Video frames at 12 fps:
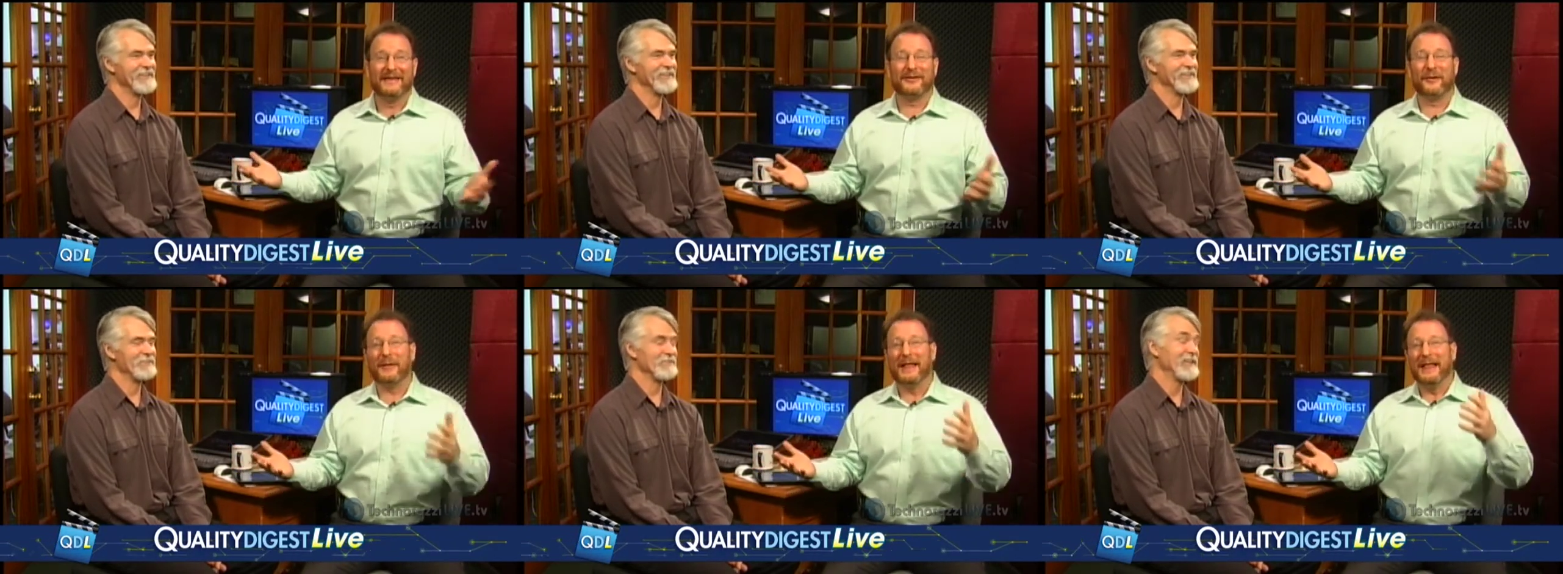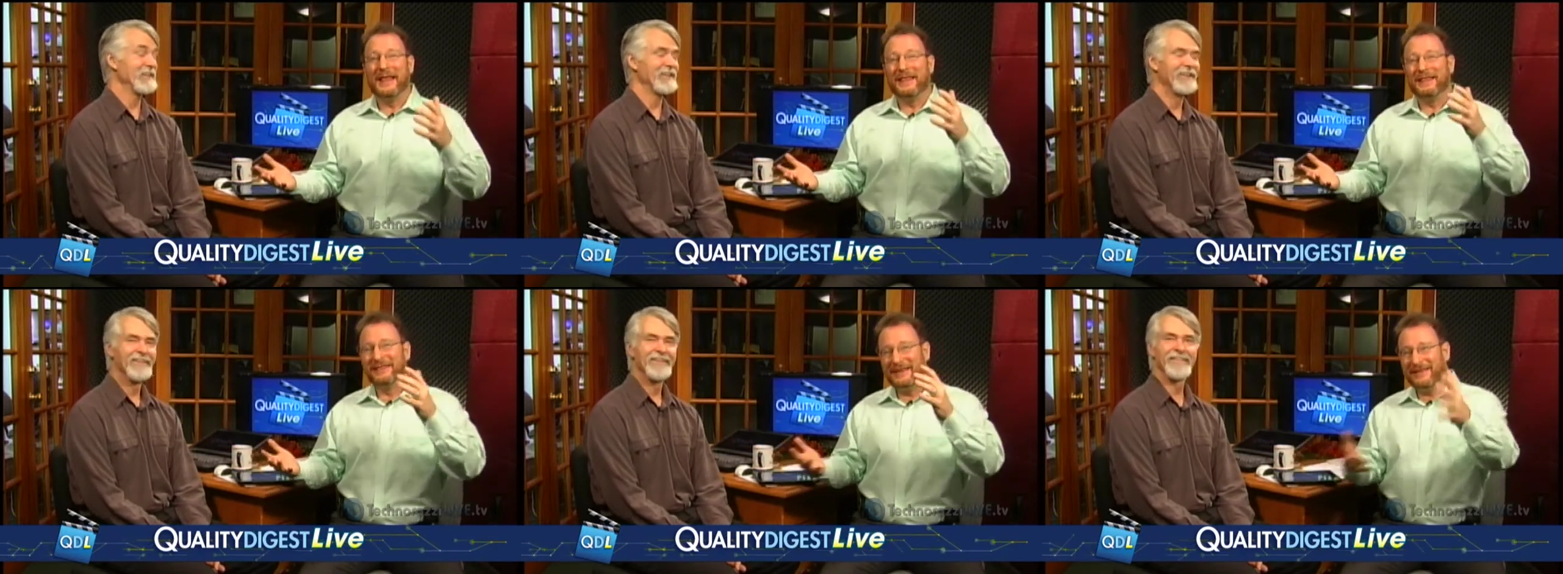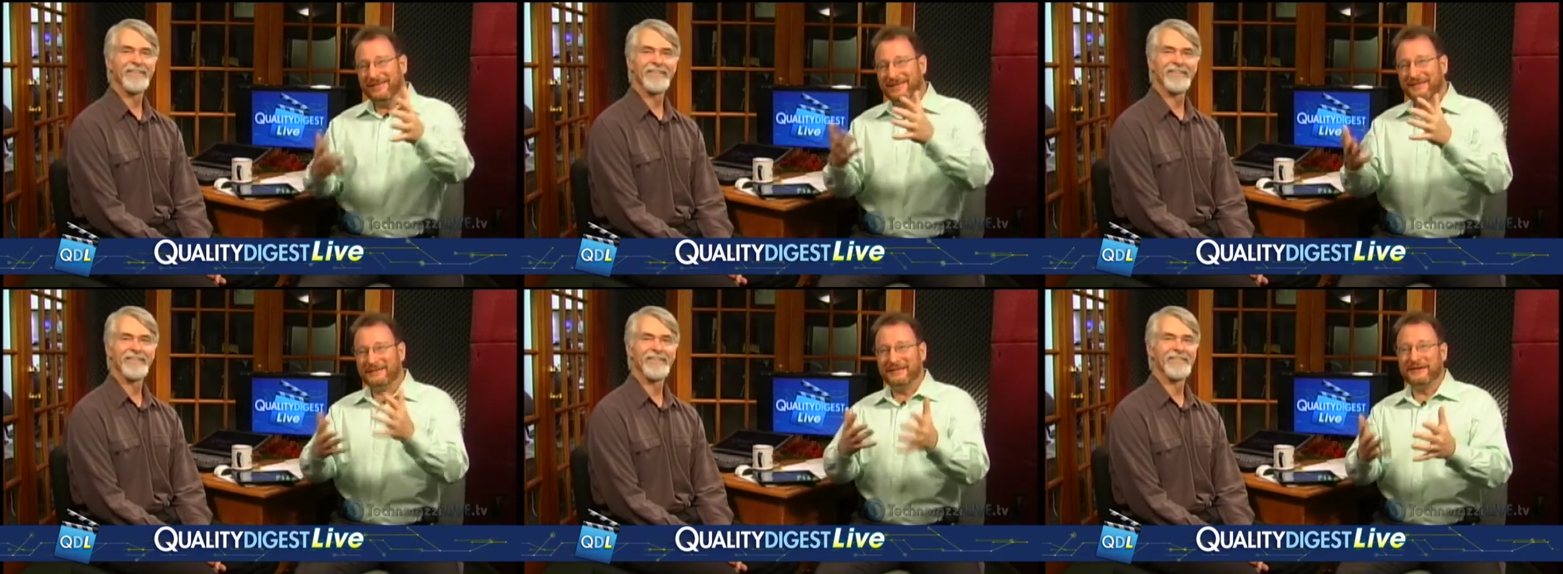Speaker 1: so funny. Th-
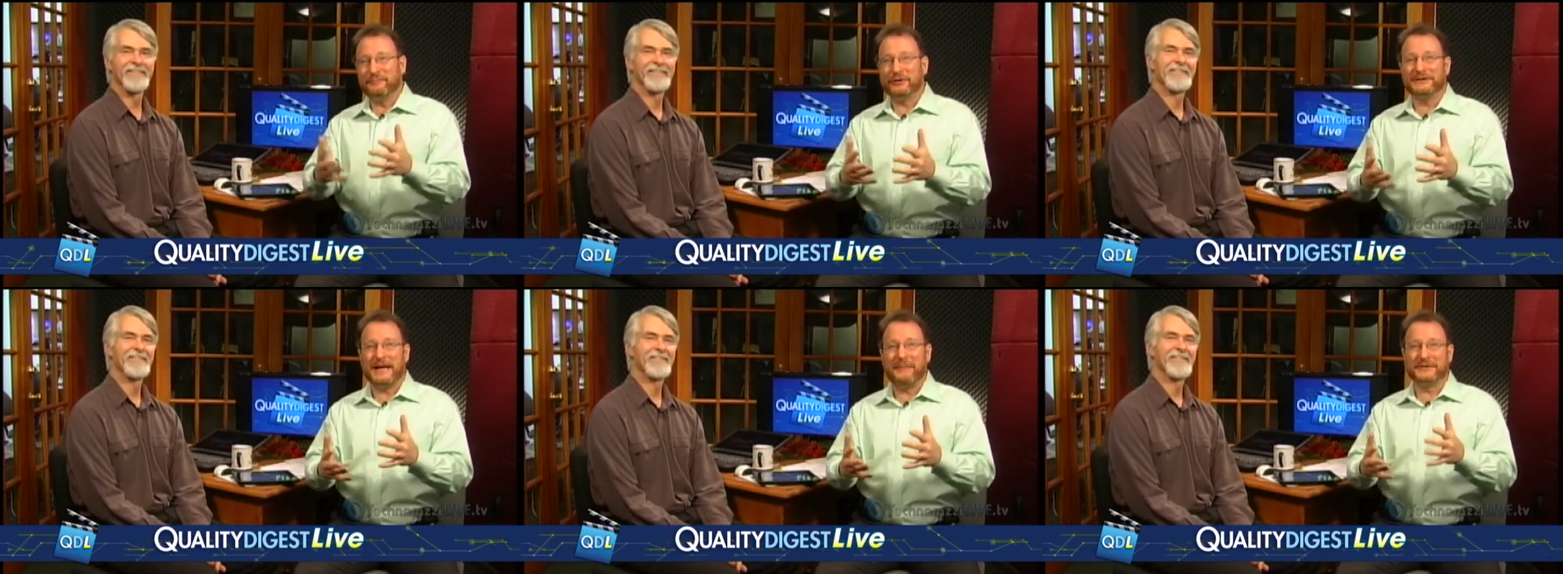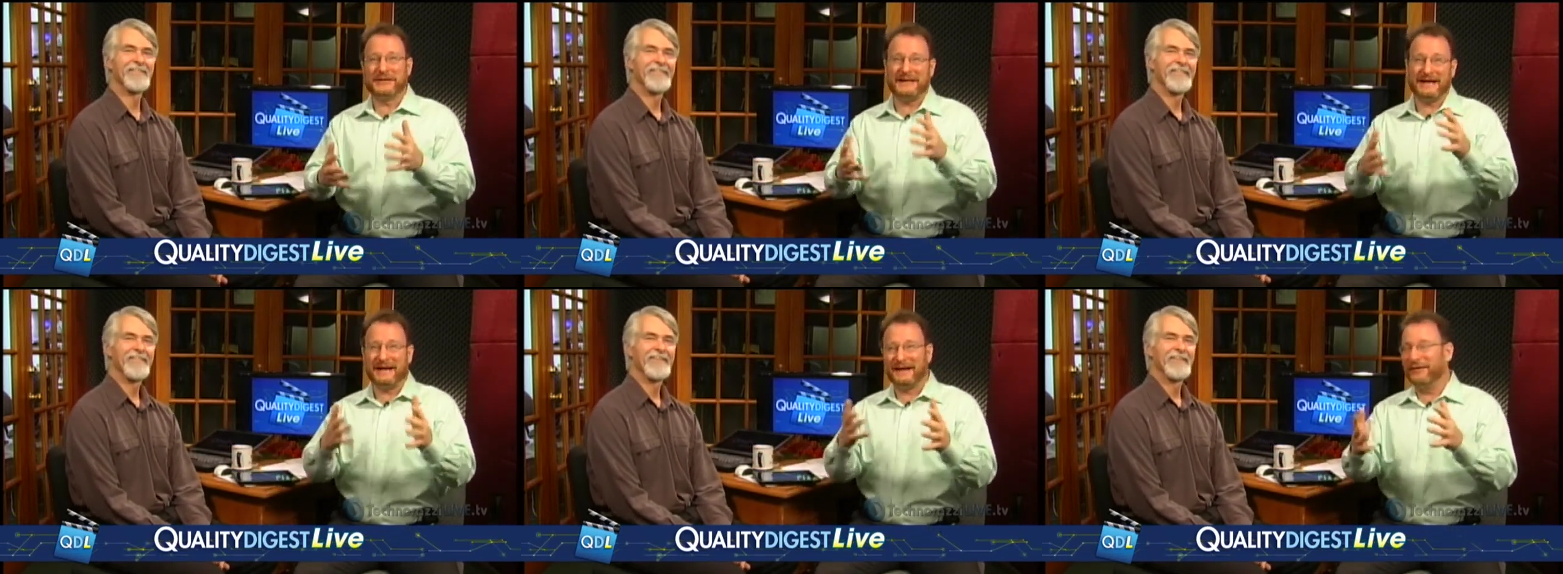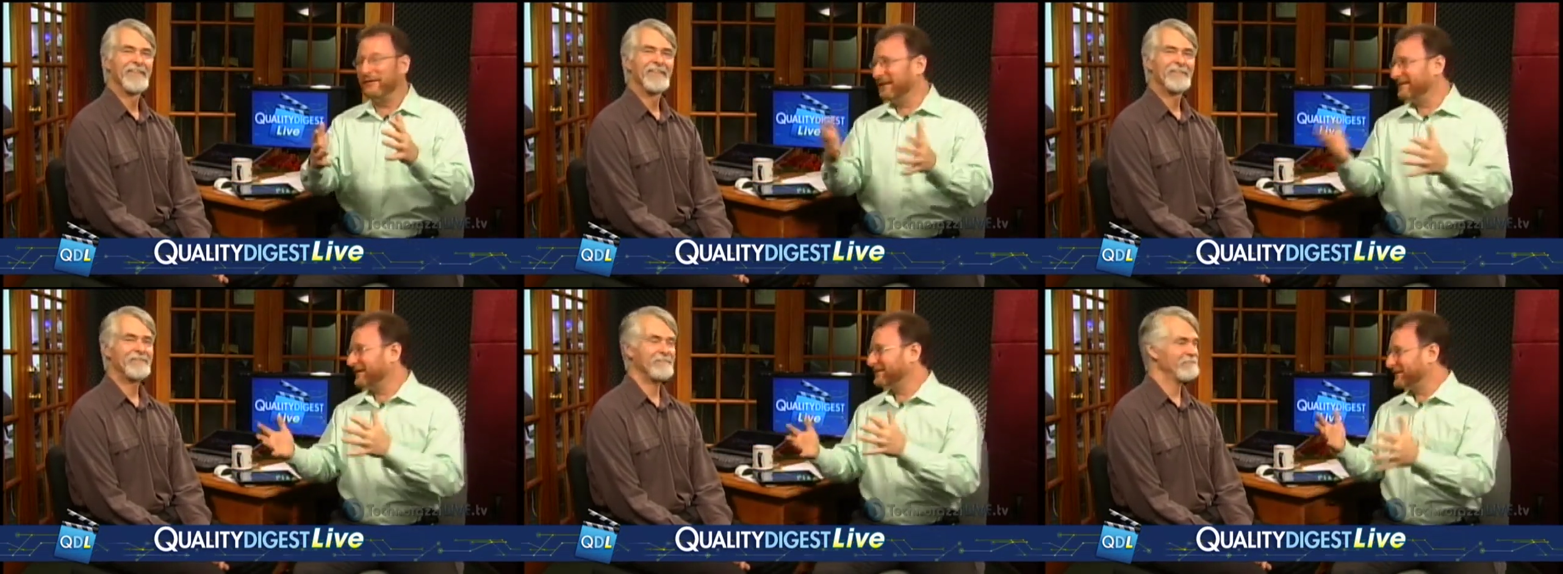this this perception, and I don't know that
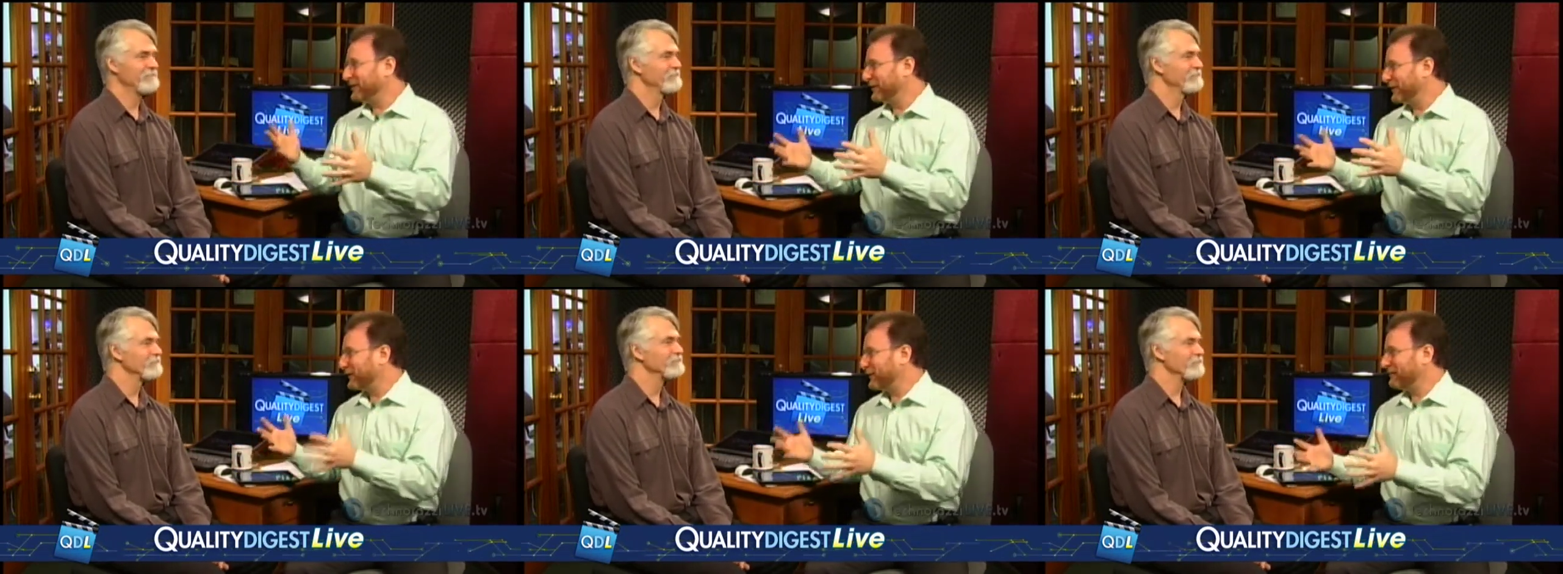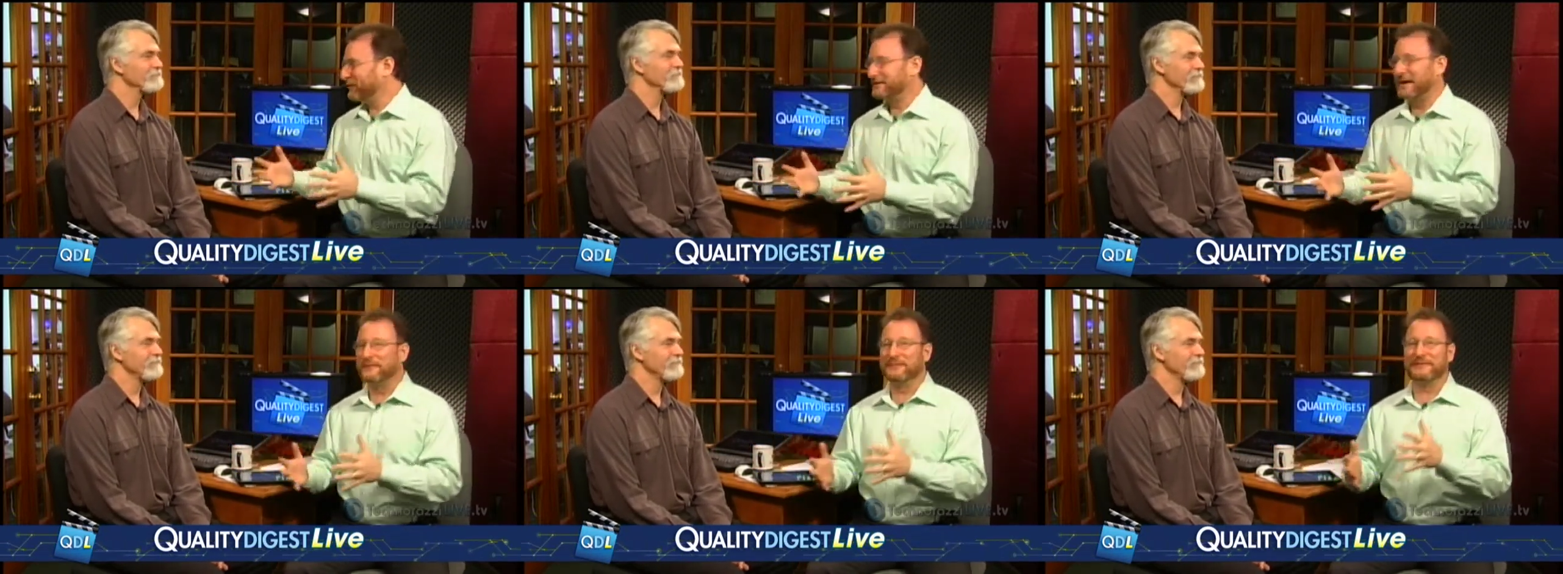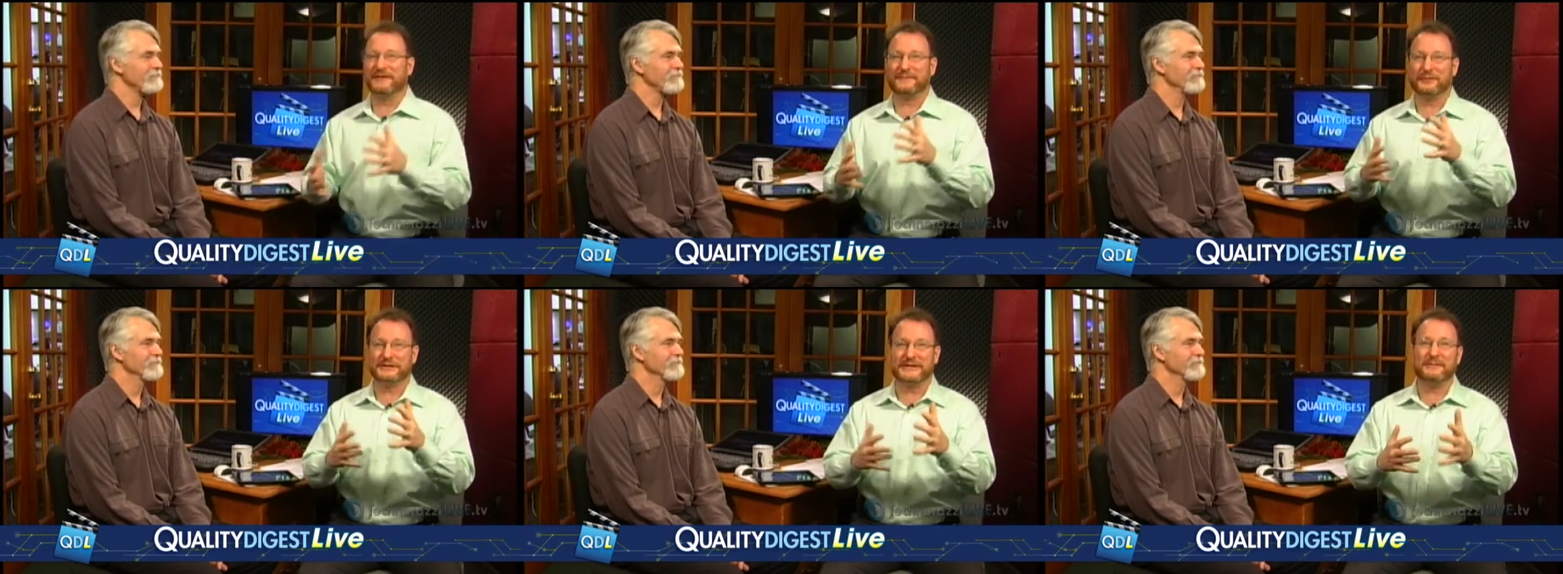it's necessarily a correct perception, but this
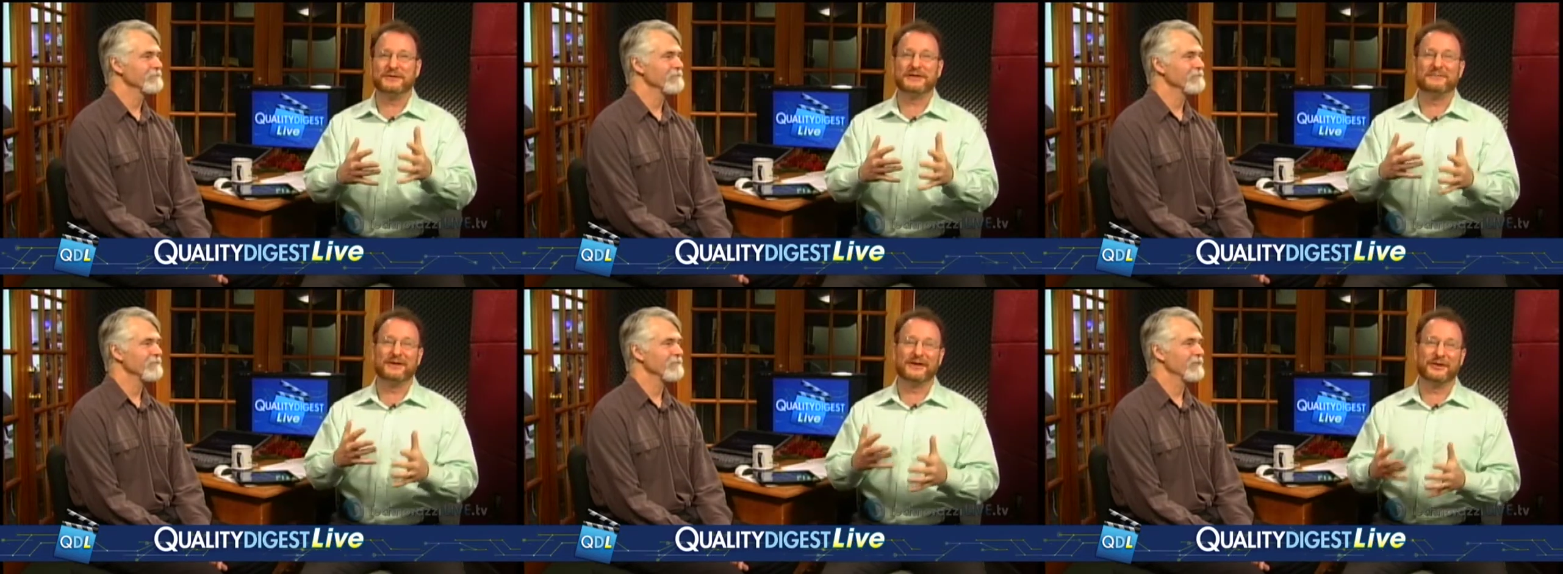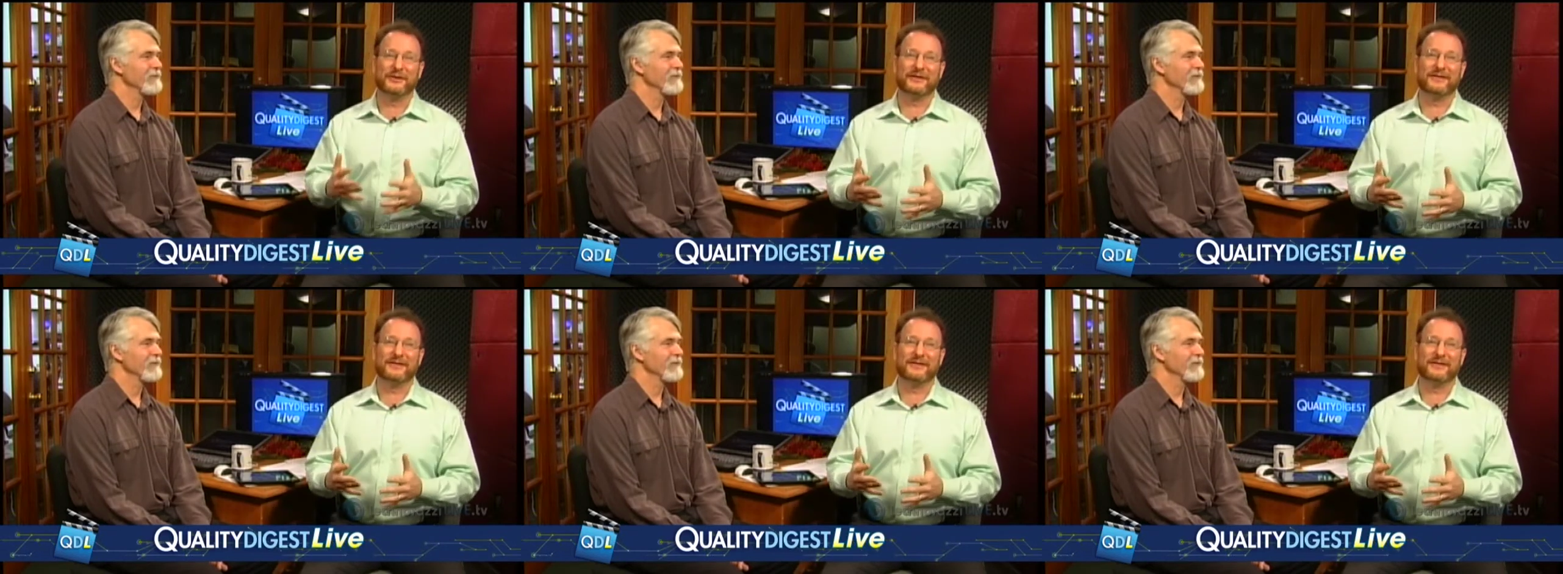perception among U.S.